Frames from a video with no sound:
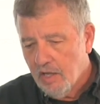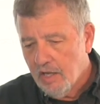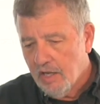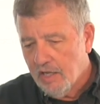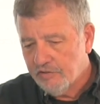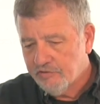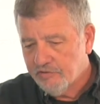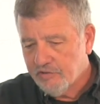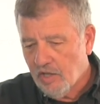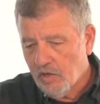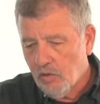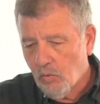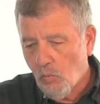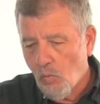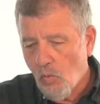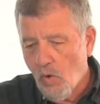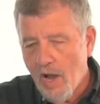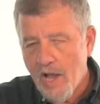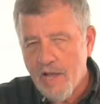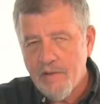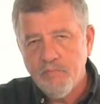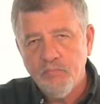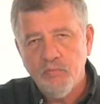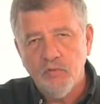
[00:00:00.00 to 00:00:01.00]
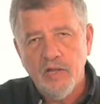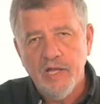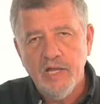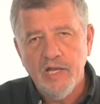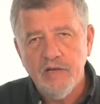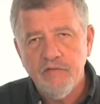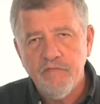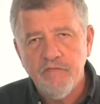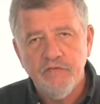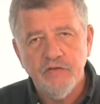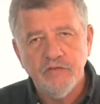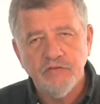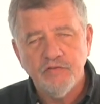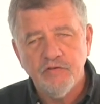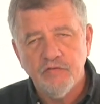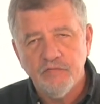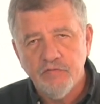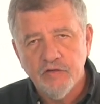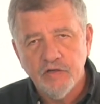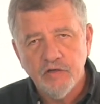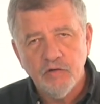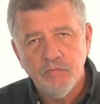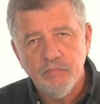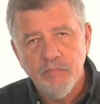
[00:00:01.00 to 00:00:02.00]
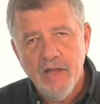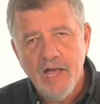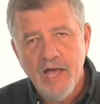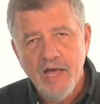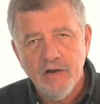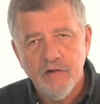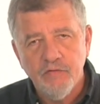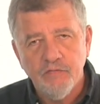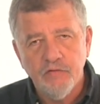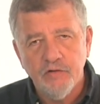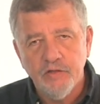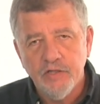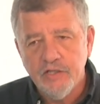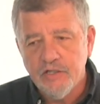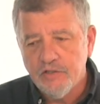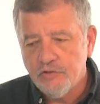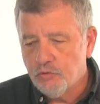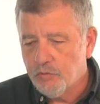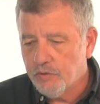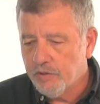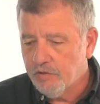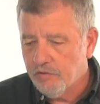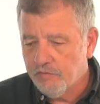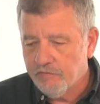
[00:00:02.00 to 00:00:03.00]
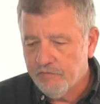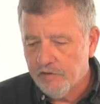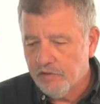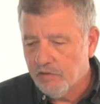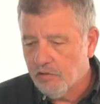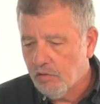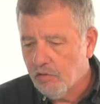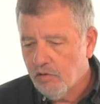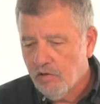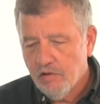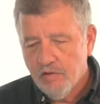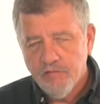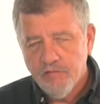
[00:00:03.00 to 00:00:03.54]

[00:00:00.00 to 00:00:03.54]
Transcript: It's got a wide blade, fits the finger pad of the trigger finger